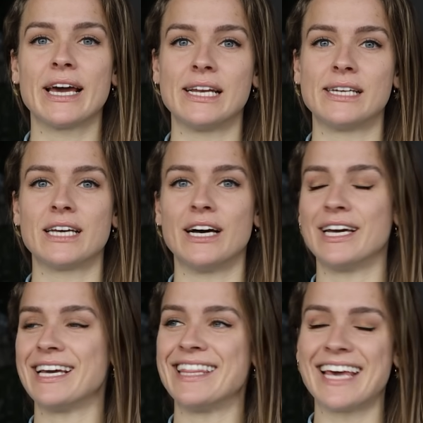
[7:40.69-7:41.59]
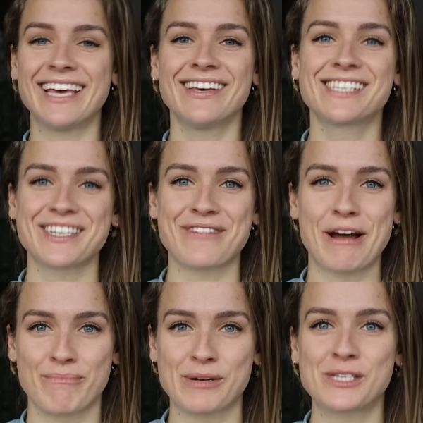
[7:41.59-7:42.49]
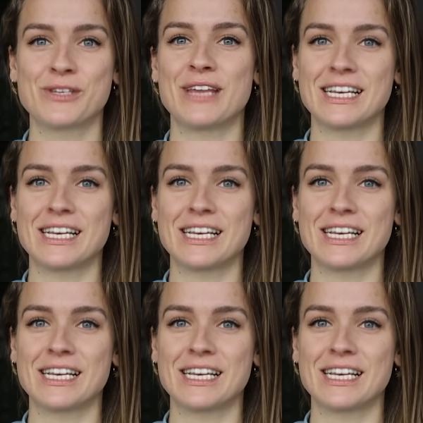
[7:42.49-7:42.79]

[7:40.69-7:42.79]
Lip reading: and in the hills around Bristol,